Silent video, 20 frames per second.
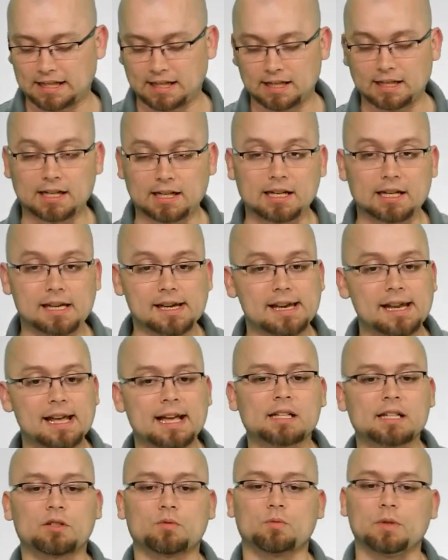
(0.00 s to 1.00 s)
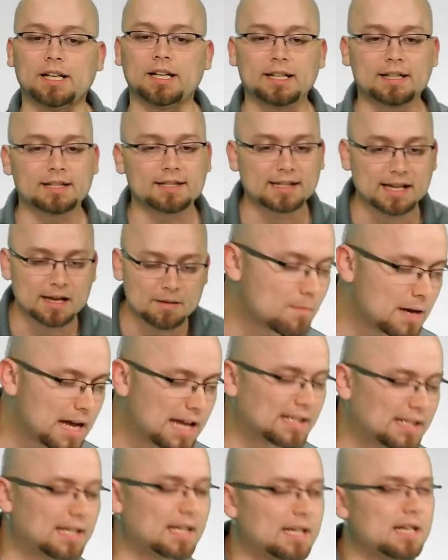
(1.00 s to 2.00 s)
next week. Same
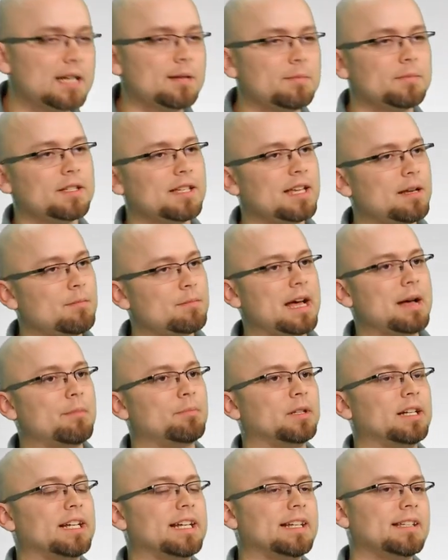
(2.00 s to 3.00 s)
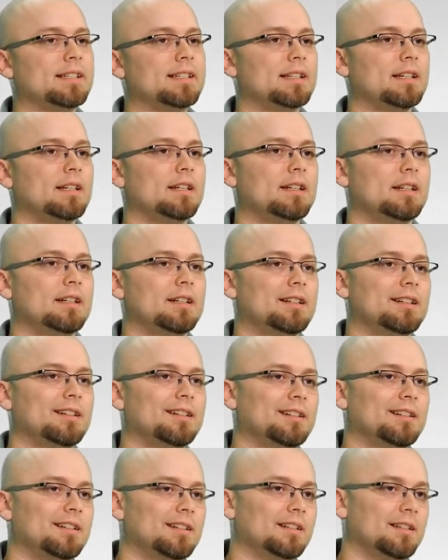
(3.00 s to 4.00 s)
bat time, same bat place.
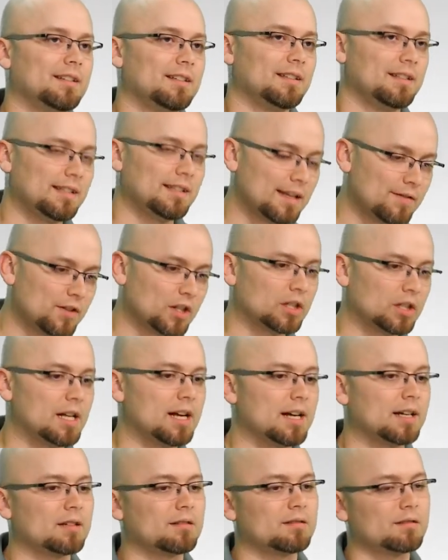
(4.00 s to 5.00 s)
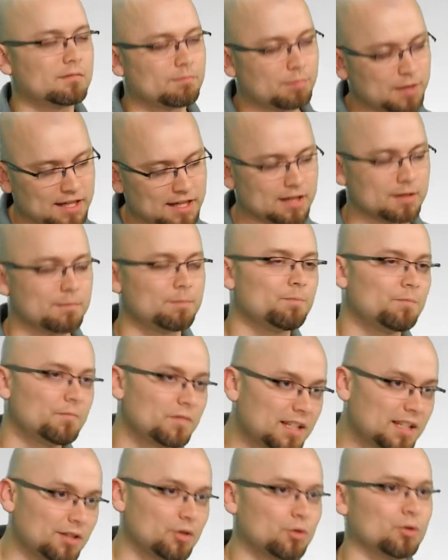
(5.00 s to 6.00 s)
7 o'clock p.m.
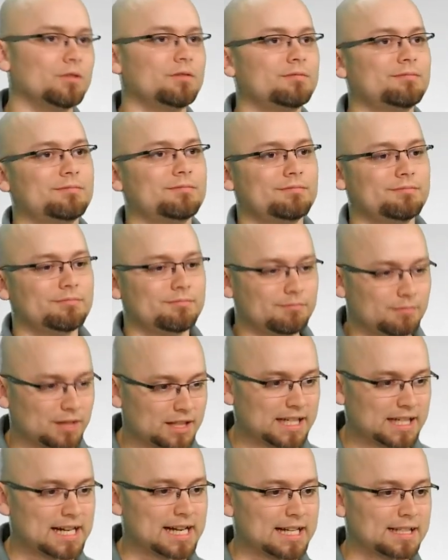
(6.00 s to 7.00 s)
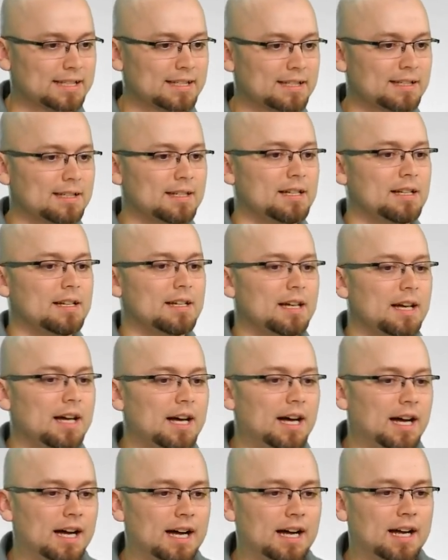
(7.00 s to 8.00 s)
Central, Monday nights.
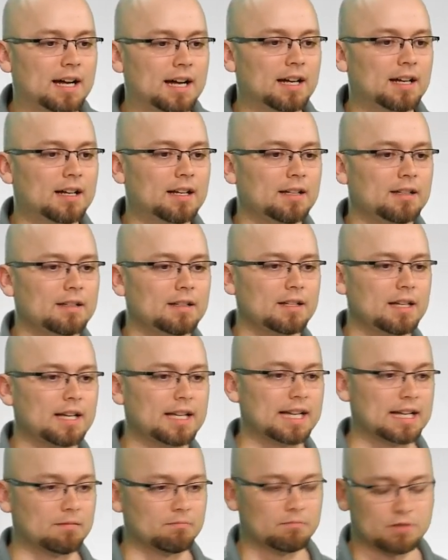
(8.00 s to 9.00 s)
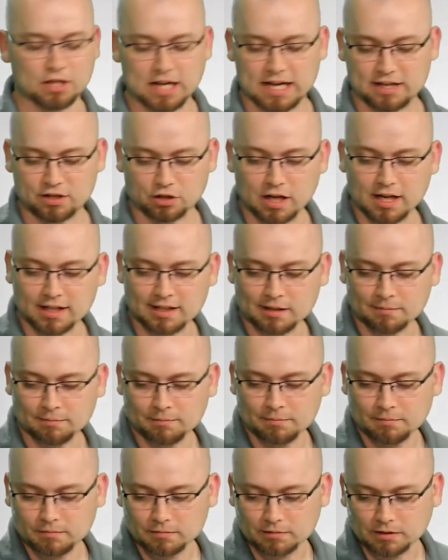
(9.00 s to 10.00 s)
Again, you guys are
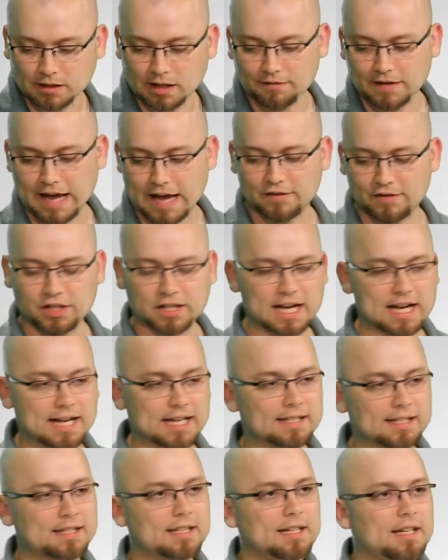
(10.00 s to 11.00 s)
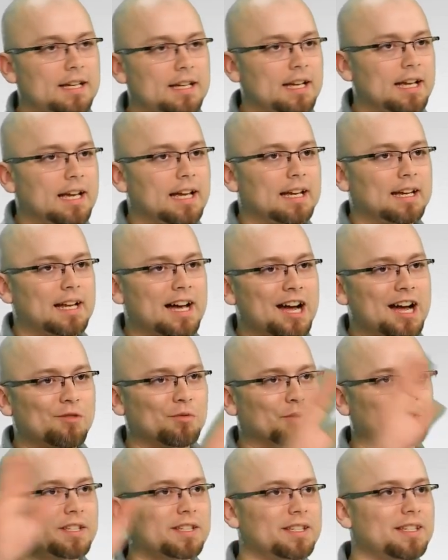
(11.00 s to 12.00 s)
awesome. Love having you guys. And I
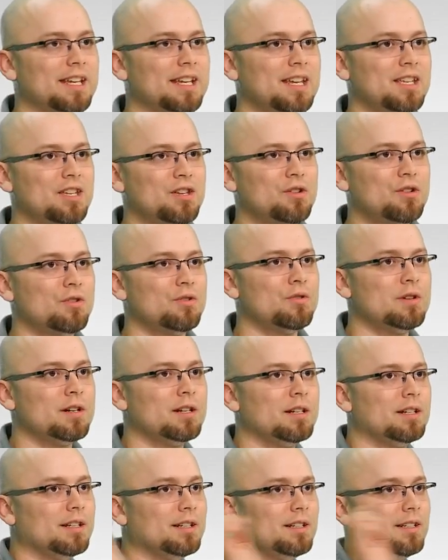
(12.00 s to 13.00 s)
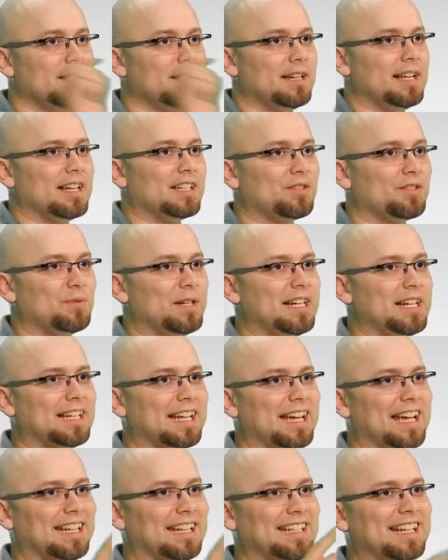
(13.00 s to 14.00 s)
will see you next week.
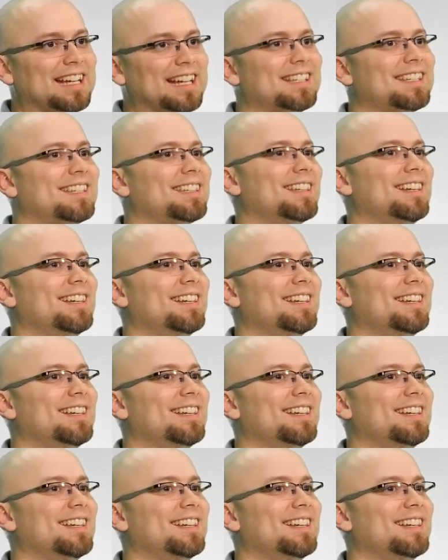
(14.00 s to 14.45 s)
And yes,